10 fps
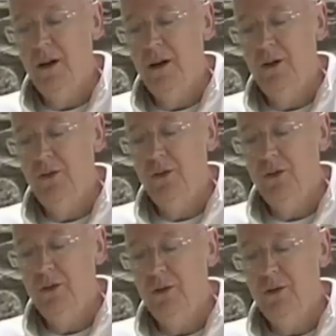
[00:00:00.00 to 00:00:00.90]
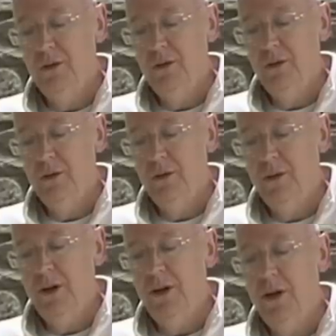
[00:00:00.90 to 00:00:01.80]
And
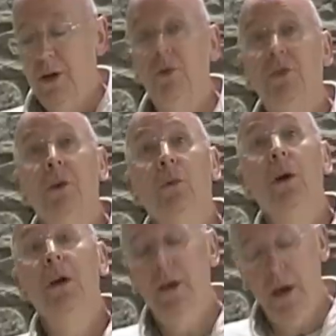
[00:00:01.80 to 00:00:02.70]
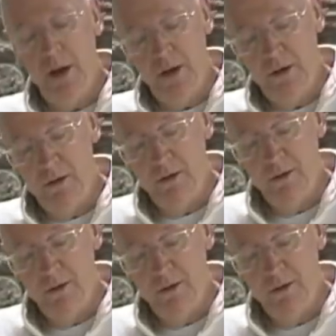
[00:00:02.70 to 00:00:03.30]
then he goes away again.